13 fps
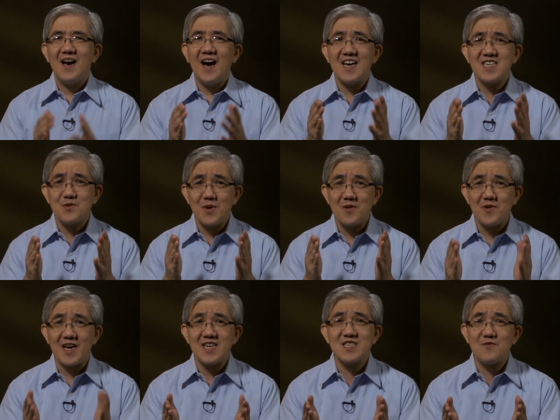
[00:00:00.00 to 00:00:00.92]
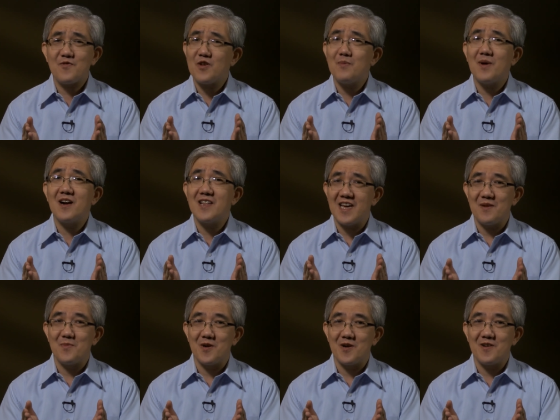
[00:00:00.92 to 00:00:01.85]
As we rest from our
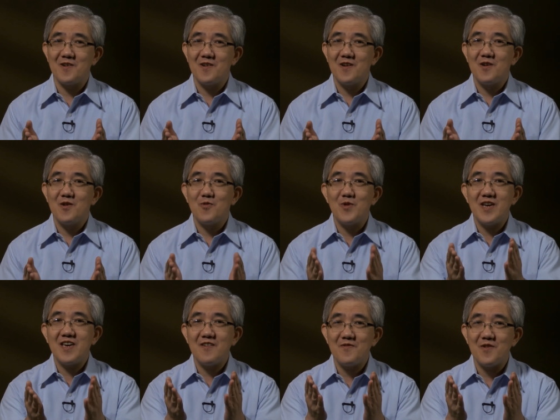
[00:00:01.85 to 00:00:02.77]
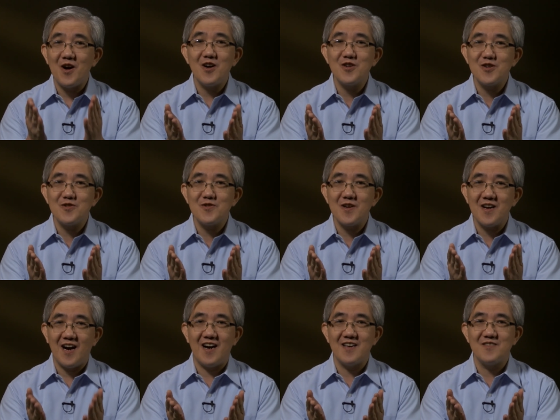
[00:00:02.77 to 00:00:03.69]
labor, we give honor to the
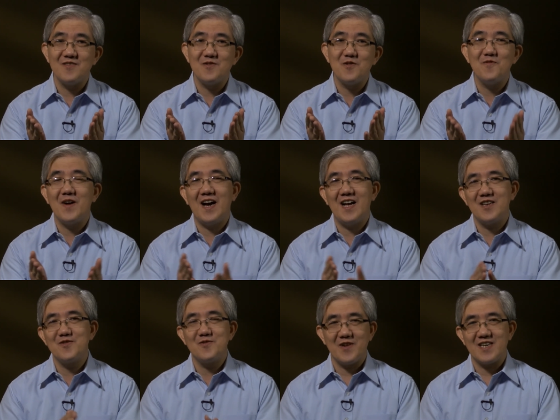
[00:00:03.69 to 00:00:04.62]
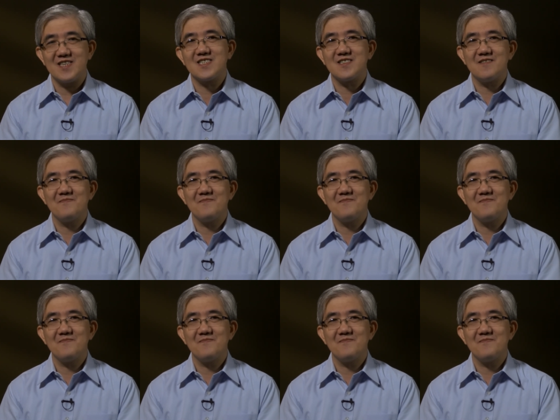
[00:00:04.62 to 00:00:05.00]
God who valued rest.